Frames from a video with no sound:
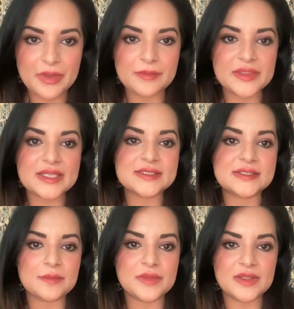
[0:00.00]
I mean, that's
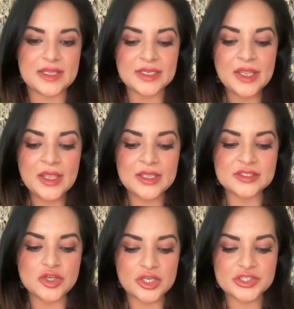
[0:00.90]
something that is
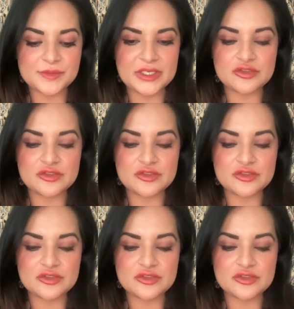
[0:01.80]
not just being